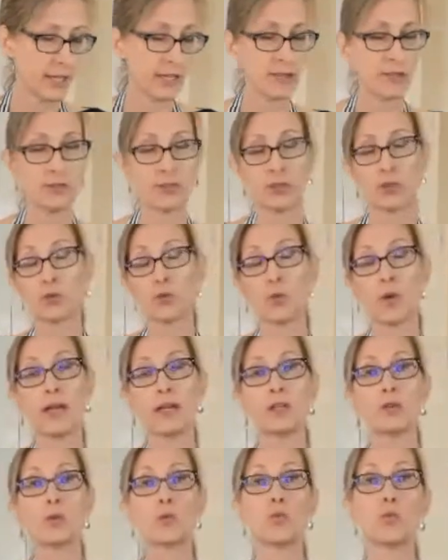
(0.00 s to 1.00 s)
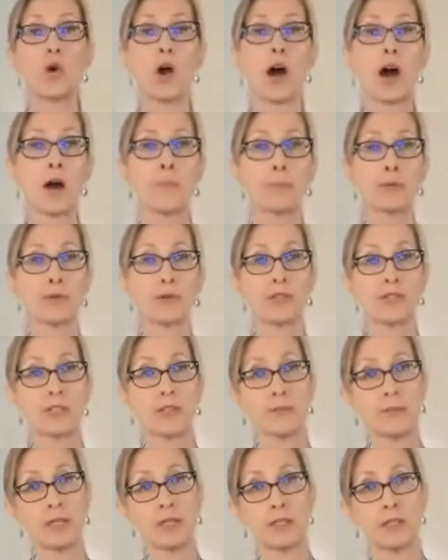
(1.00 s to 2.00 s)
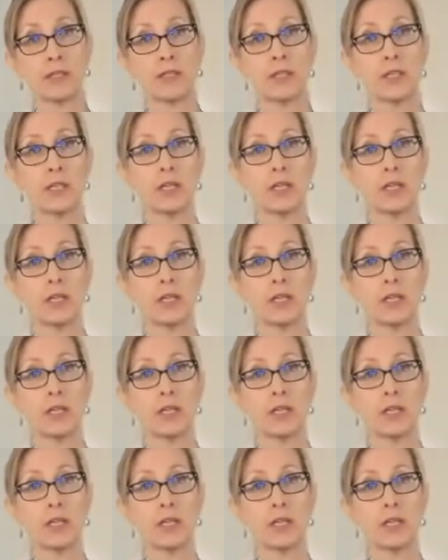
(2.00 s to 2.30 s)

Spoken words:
There's a great raw persimmon